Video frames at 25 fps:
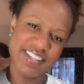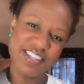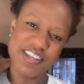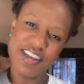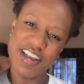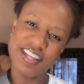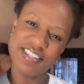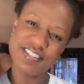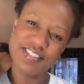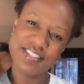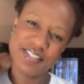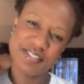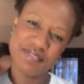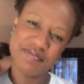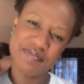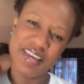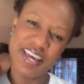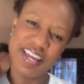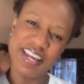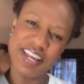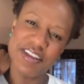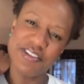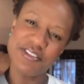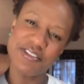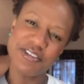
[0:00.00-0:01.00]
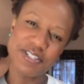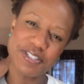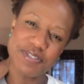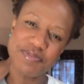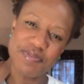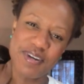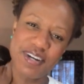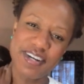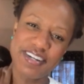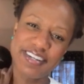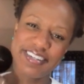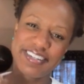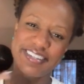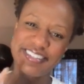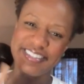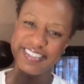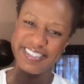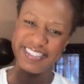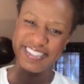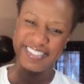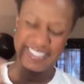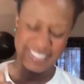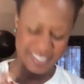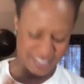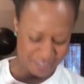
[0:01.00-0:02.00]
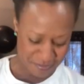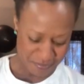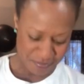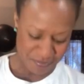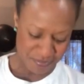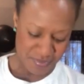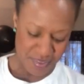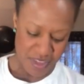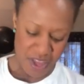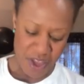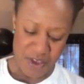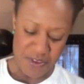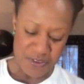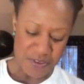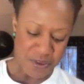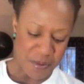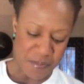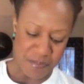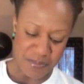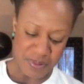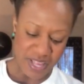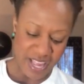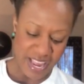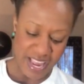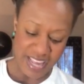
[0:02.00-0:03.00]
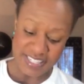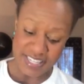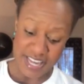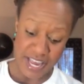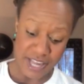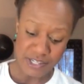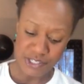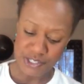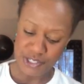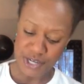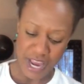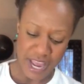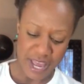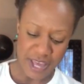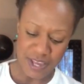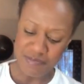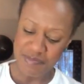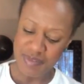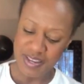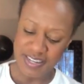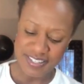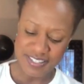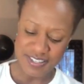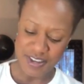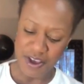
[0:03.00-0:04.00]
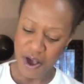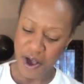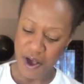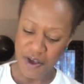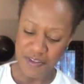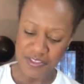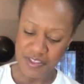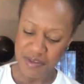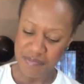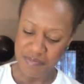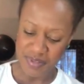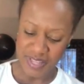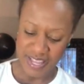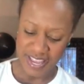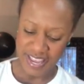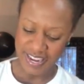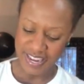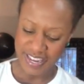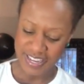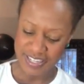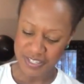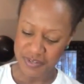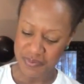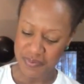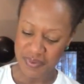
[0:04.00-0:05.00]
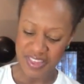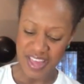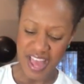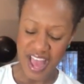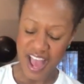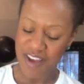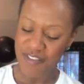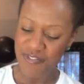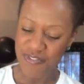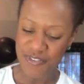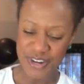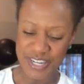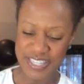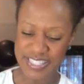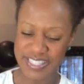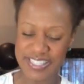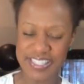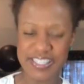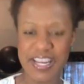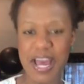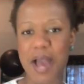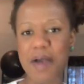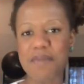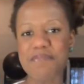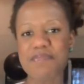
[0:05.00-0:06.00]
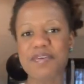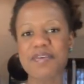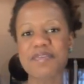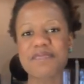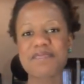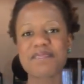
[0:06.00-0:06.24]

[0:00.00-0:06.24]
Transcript: it's an English word. You plant enchantment on the planet with every step.